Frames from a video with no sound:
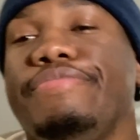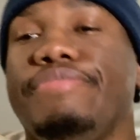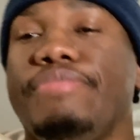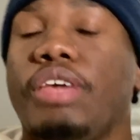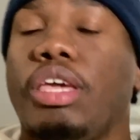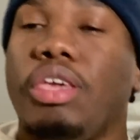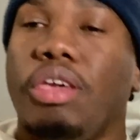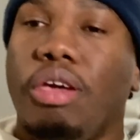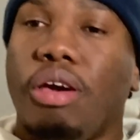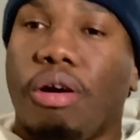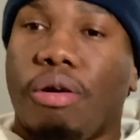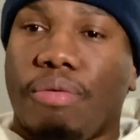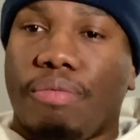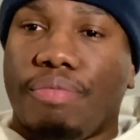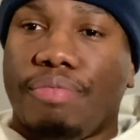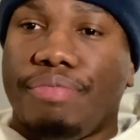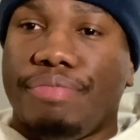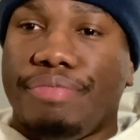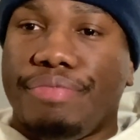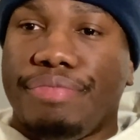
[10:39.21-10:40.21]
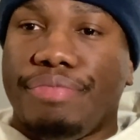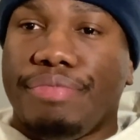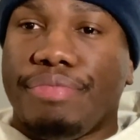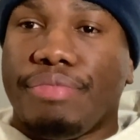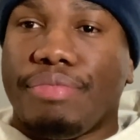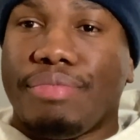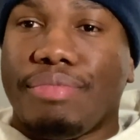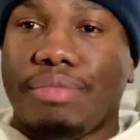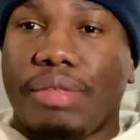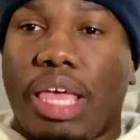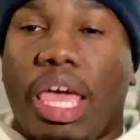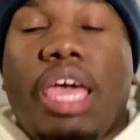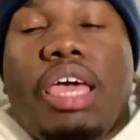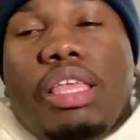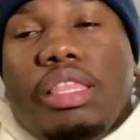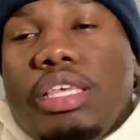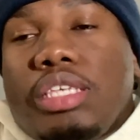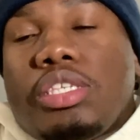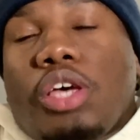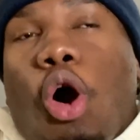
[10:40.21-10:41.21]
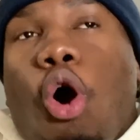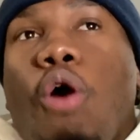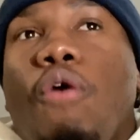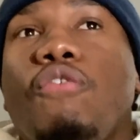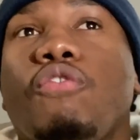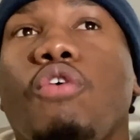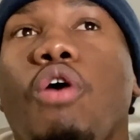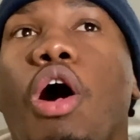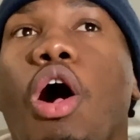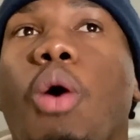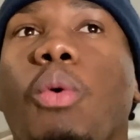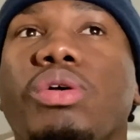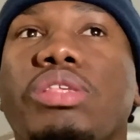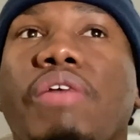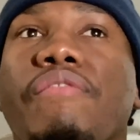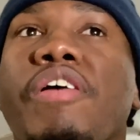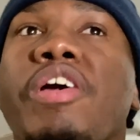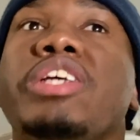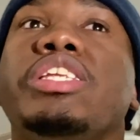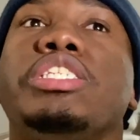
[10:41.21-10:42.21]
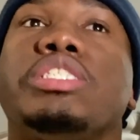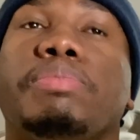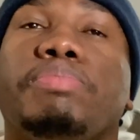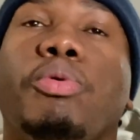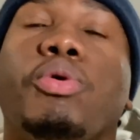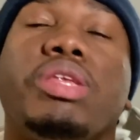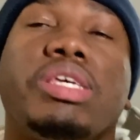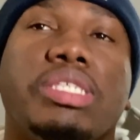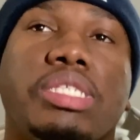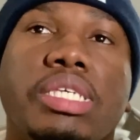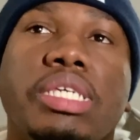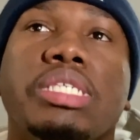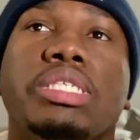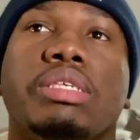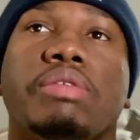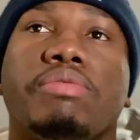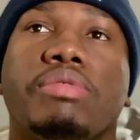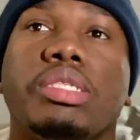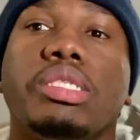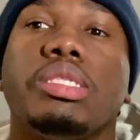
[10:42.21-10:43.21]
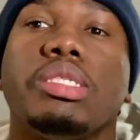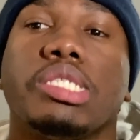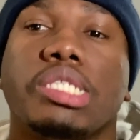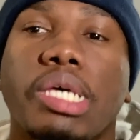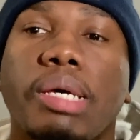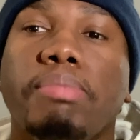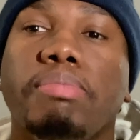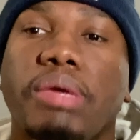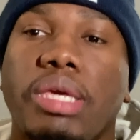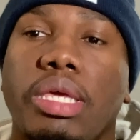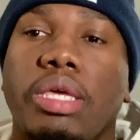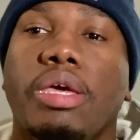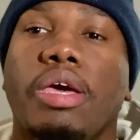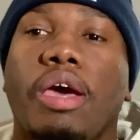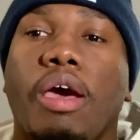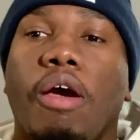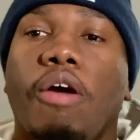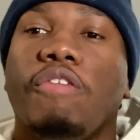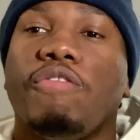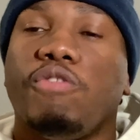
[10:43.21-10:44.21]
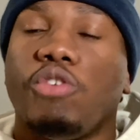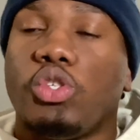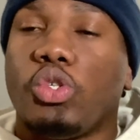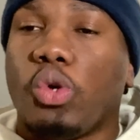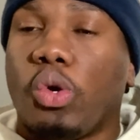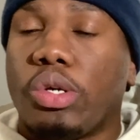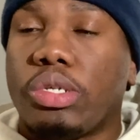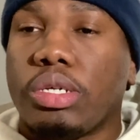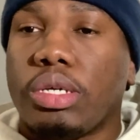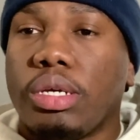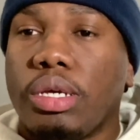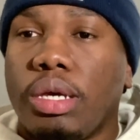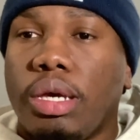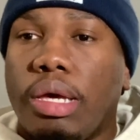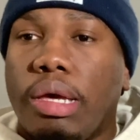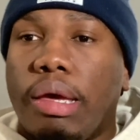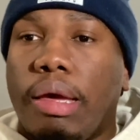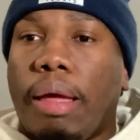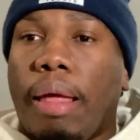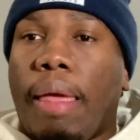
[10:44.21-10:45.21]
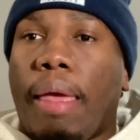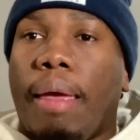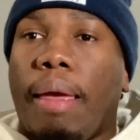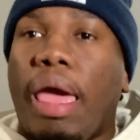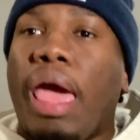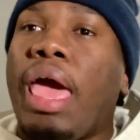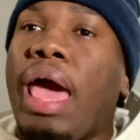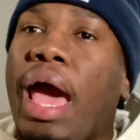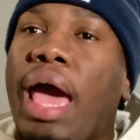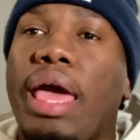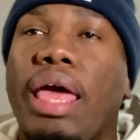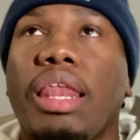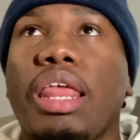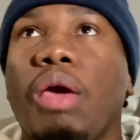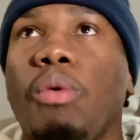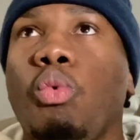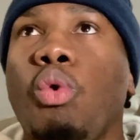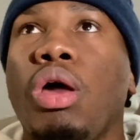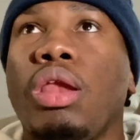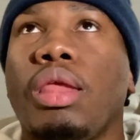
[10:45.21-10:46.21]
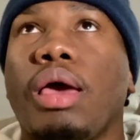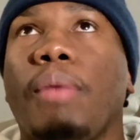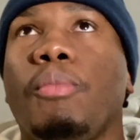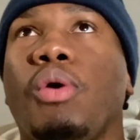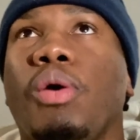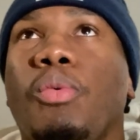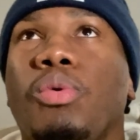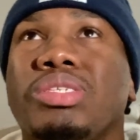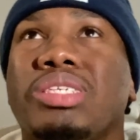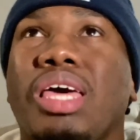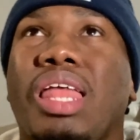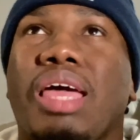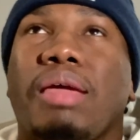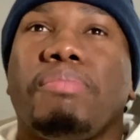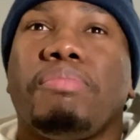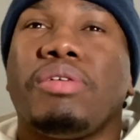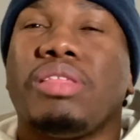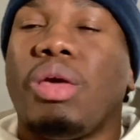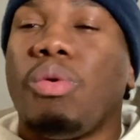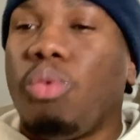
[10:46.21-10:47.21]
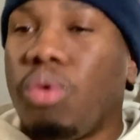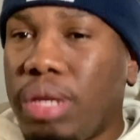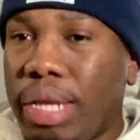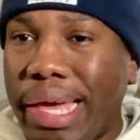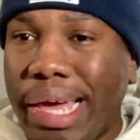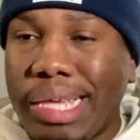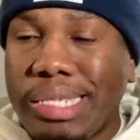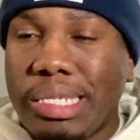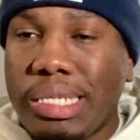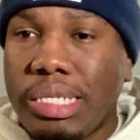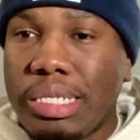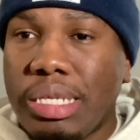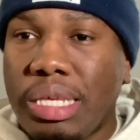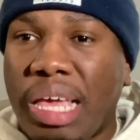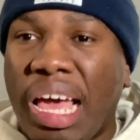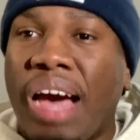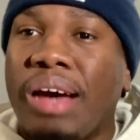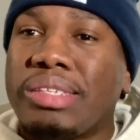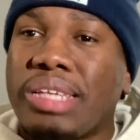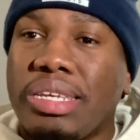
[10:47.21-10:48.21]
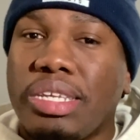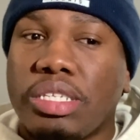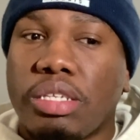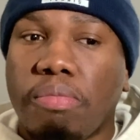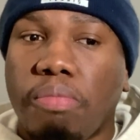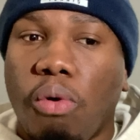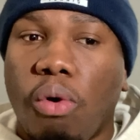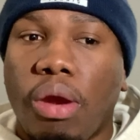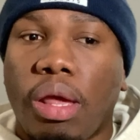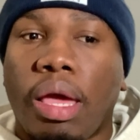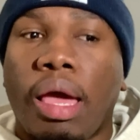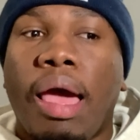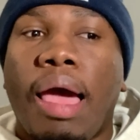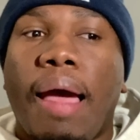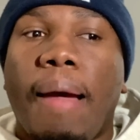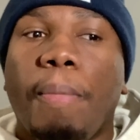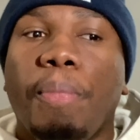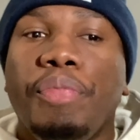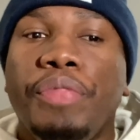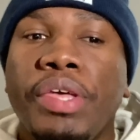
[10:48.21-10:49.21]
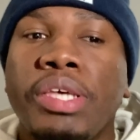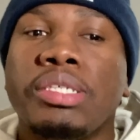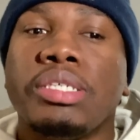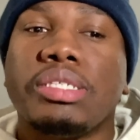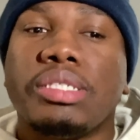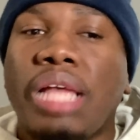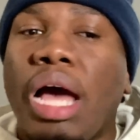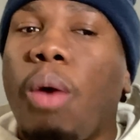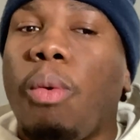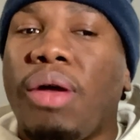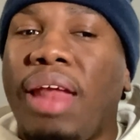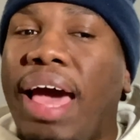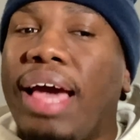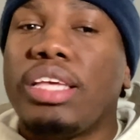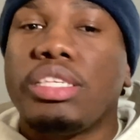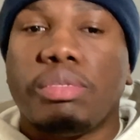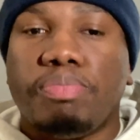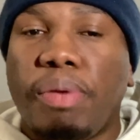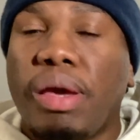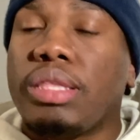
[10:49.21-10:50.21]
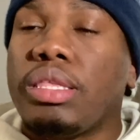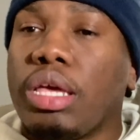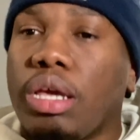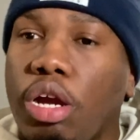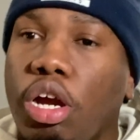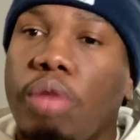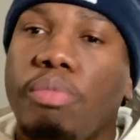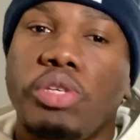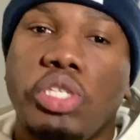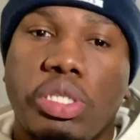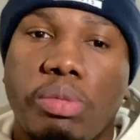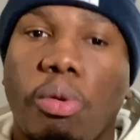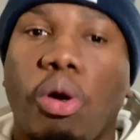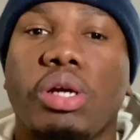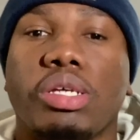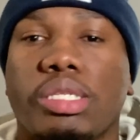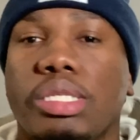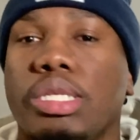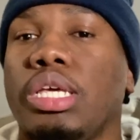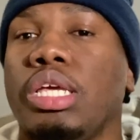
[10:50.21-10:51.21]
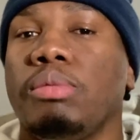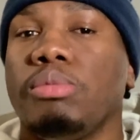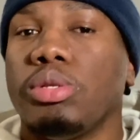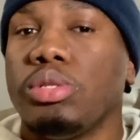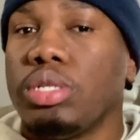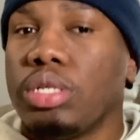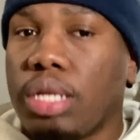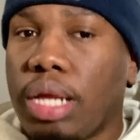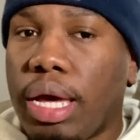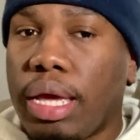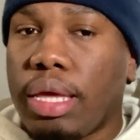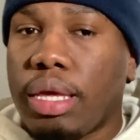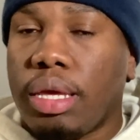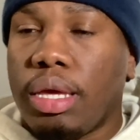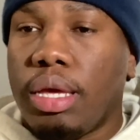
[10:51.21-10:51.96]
There you go. This overall was a very disappointing season to me for Georgia. And one would say, like, bro, they won the SEC. How is that disappointing? This is not what I expected Kirby Smart's team to look like.